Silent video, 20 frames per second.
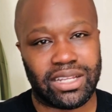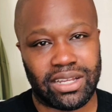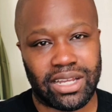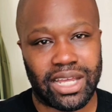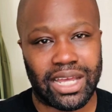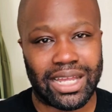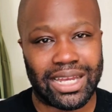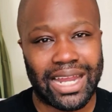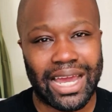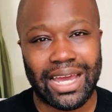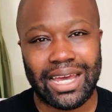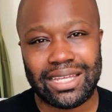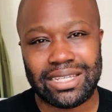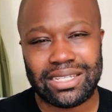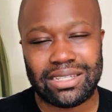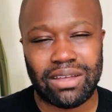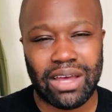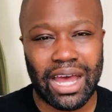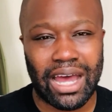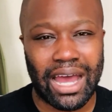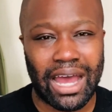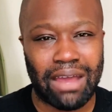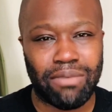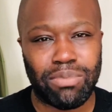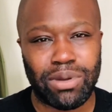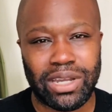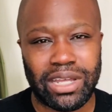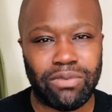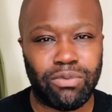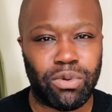like us, I
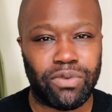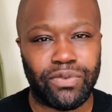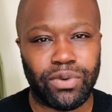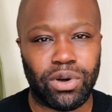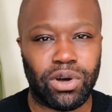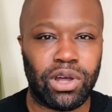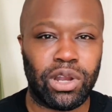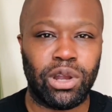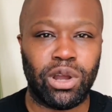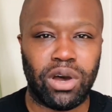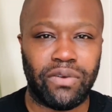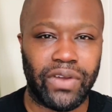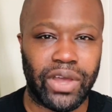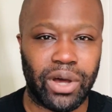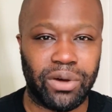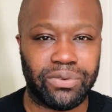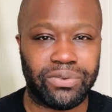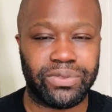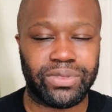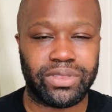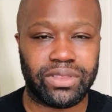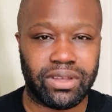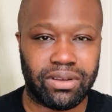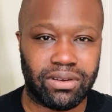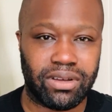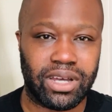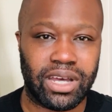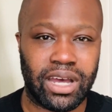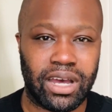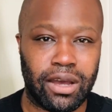believe with a lot of health,
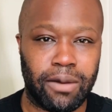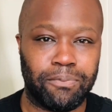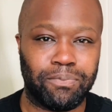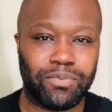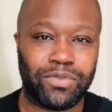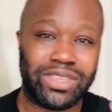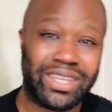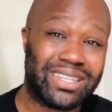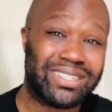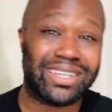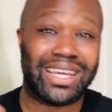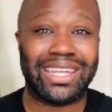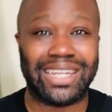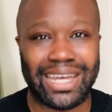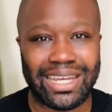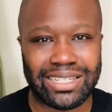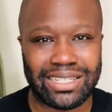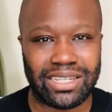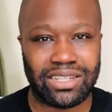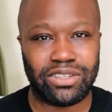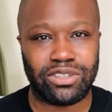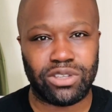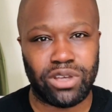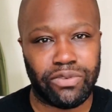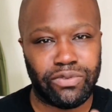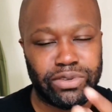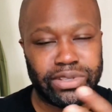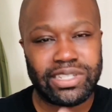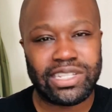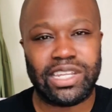things are connected. So if
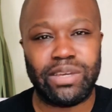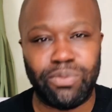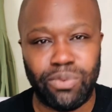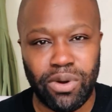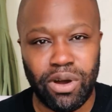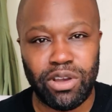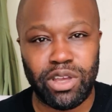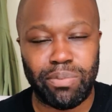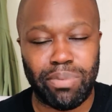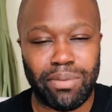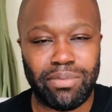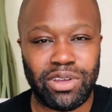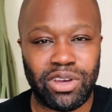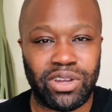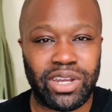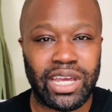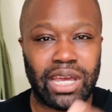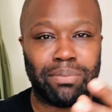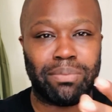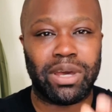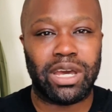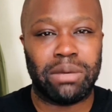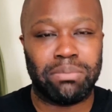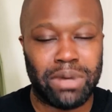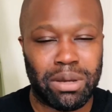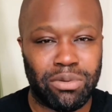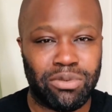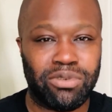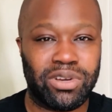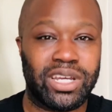you sleep well, you're probably going to get better
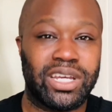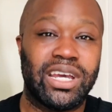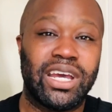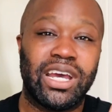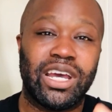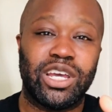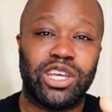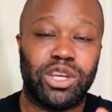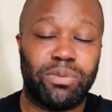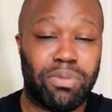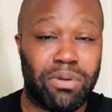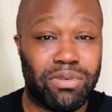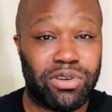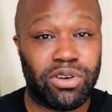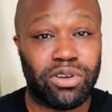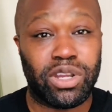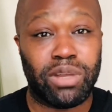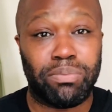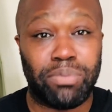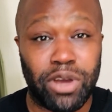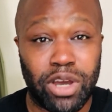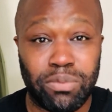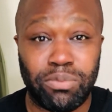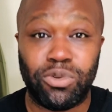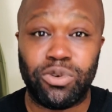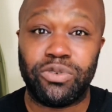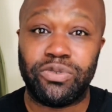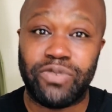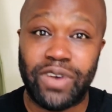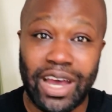memory, you're probably going to burn
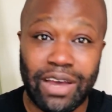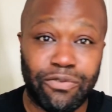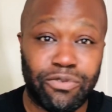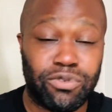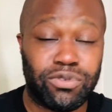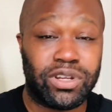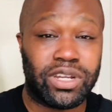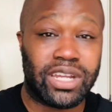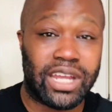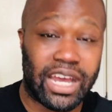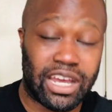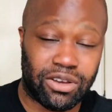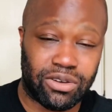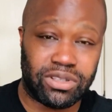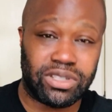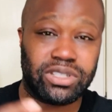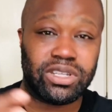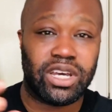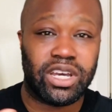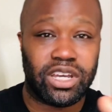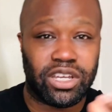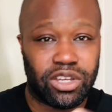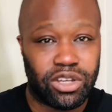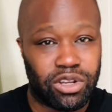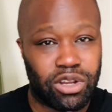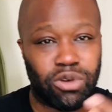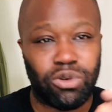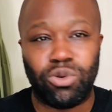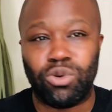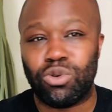more fat through the night because, you
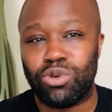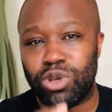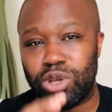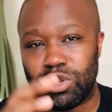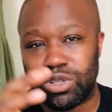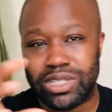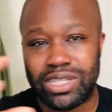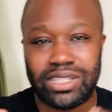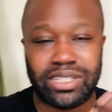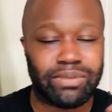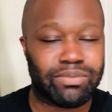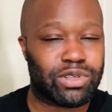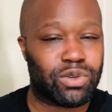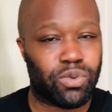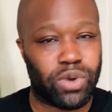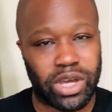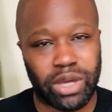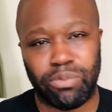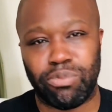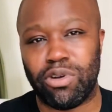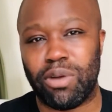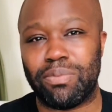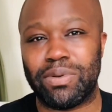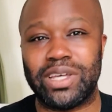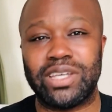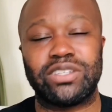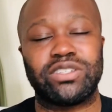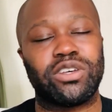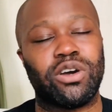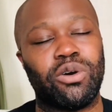know, all your systems are working properly.
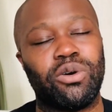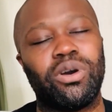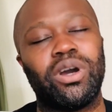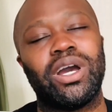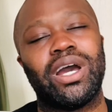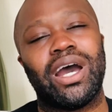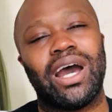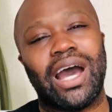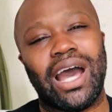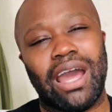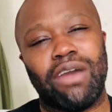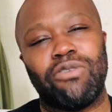So I